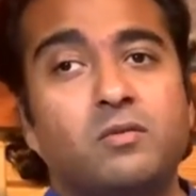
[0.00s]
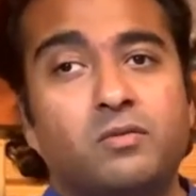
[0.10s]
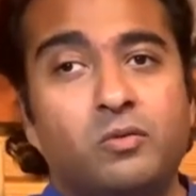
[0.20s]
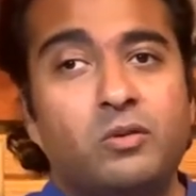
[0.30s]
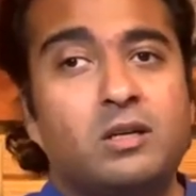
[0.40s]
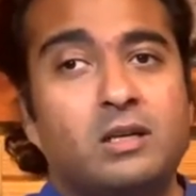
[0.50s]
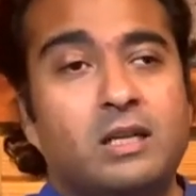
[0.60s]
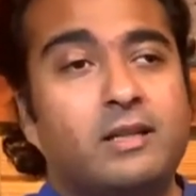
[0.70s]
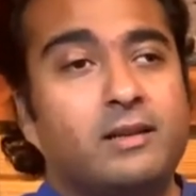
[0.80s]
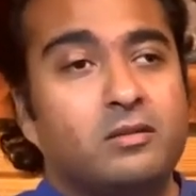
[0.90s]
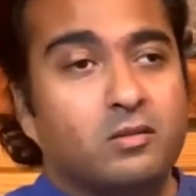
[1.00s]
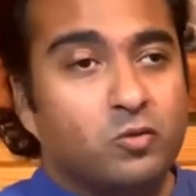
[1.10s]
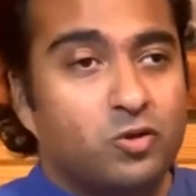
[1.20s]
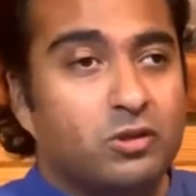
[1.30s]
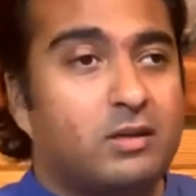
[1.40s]
rooted in that
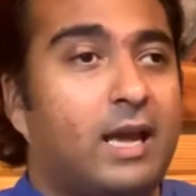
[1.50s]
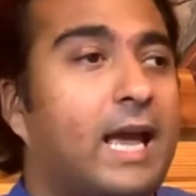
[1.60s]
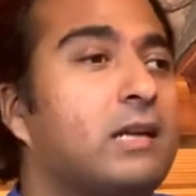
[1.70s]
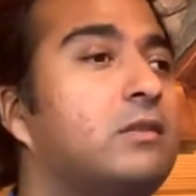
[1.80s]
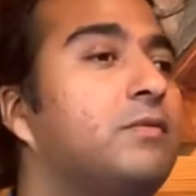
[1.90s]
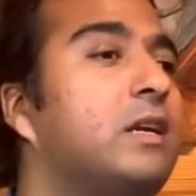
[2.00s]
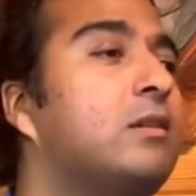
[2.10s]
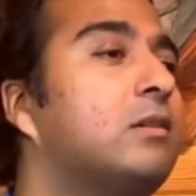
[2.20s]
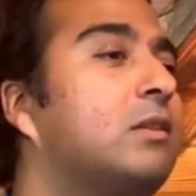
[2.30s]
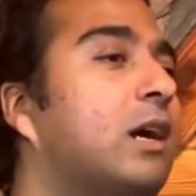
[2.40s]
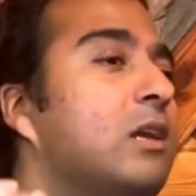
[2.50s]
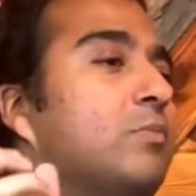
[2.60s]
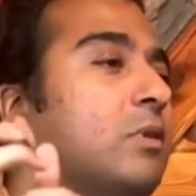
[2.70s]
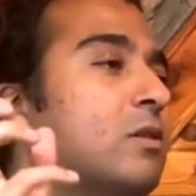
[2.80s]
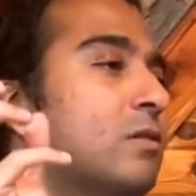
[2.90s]
delusion activate a
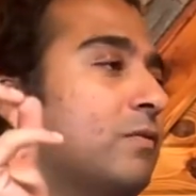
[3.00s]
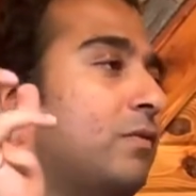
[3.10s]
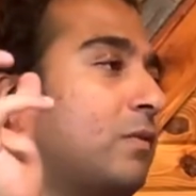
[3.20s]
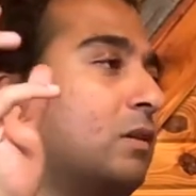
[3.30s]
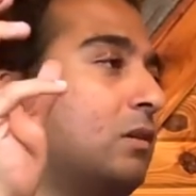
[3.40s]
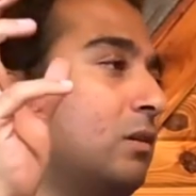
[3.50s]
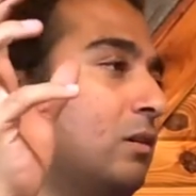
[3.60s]
type of